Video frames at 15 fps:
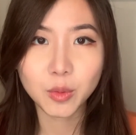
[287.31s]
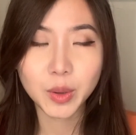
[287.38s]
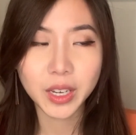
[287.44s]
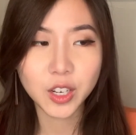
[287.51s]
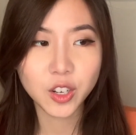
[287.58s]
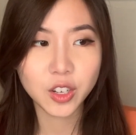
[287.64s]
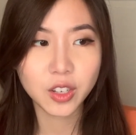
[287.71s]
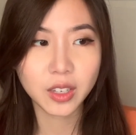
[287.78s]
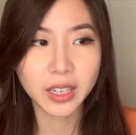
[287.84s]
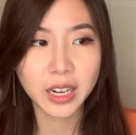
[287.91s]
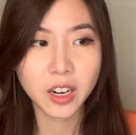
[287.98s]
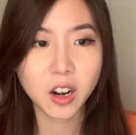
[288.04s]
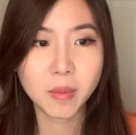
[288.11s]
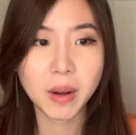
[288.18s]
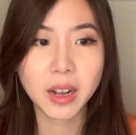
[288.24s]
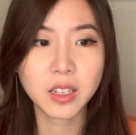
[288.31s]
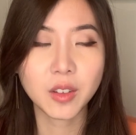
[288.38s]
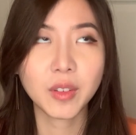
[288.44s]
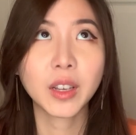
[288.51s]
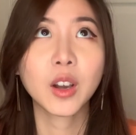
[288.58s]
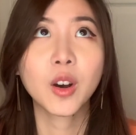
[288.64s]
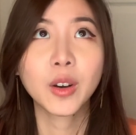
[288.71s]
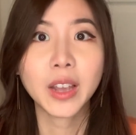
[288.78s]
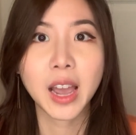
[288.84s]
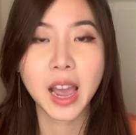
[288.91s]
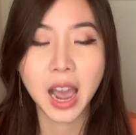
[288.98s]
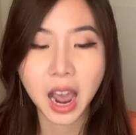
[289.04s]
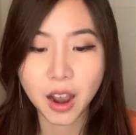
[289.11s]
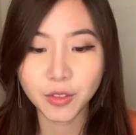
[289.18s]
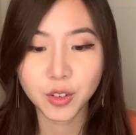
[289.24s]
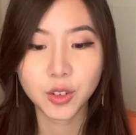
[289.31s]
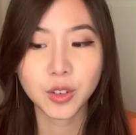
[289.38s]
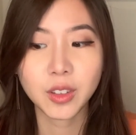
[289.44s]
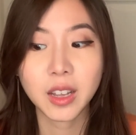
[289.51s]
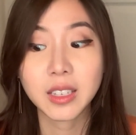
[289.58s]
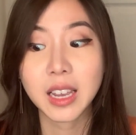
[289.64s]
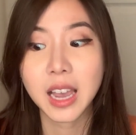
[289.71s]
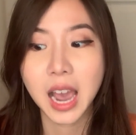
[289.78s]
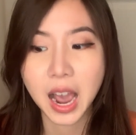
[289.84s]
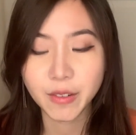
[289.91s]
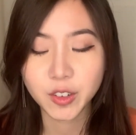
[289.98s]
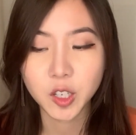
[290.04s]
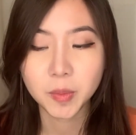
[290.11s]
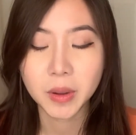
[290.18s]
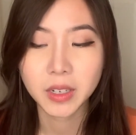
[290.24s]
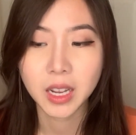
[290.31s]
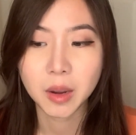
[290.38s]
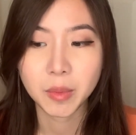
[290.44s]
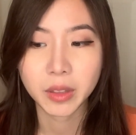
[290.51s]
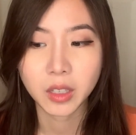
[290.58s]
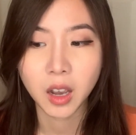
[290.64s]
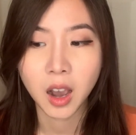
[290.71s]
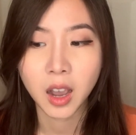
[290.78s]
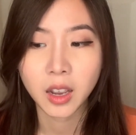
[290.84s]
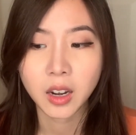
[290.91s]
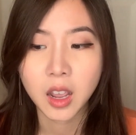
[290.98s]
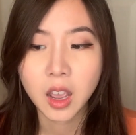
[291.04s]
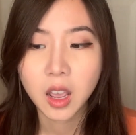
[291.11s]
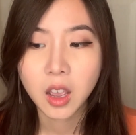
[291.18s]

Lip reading: We can just get in our minds of like, oh yeah, I have to do this. I have to spend time with God.